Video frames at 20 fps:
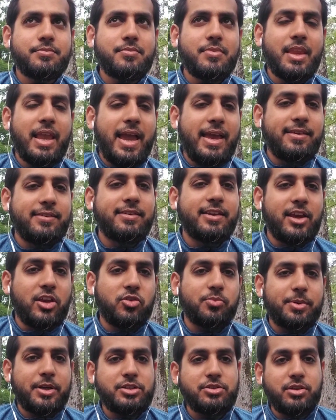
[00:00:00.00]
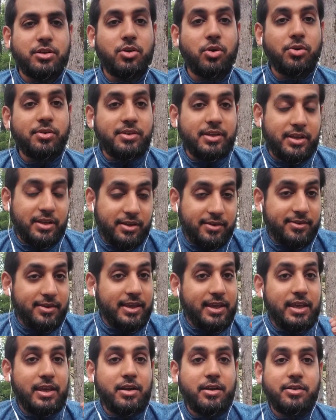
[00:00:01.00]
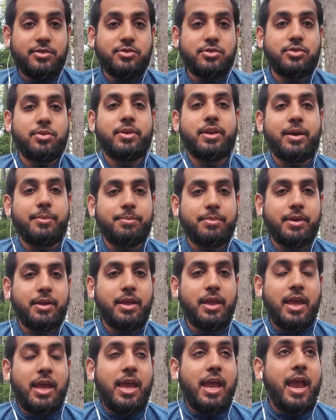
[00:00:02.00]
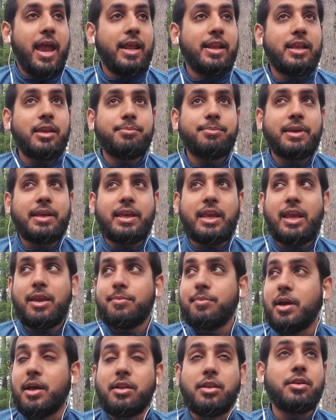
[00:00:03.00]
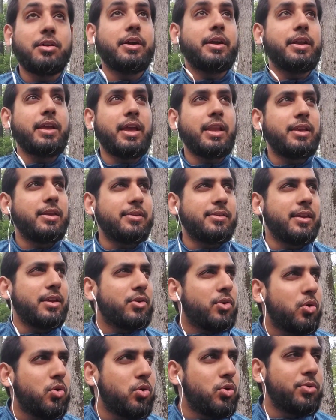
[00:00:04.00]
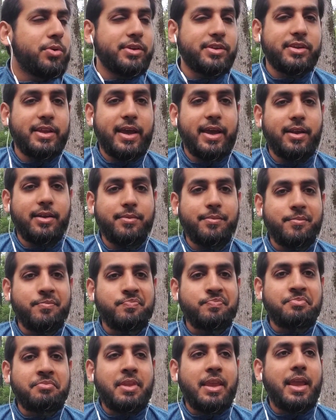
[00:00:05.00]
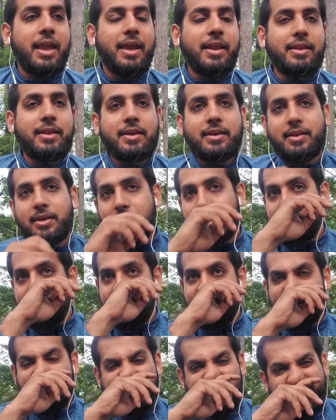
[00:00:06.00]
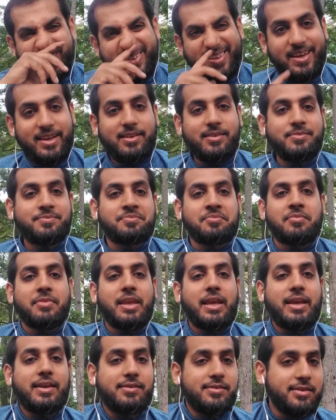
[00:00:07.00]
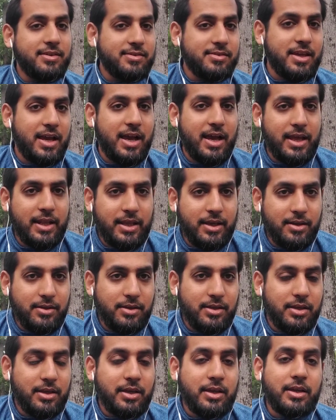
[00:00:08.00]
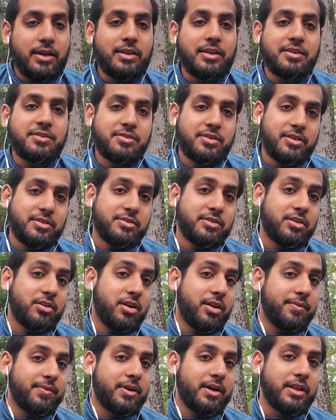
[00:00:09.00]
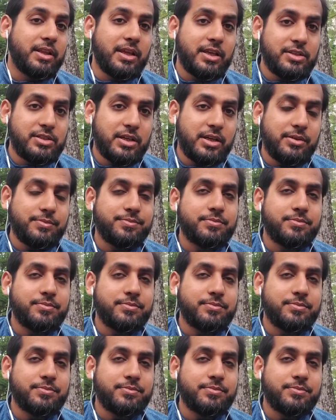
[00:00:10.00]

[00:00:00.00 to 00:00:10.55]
as the expression goes, and his ear stood up and he became alert and he said, "Who is that?" And then he said, "Is this Hala, the sister of Khadija?"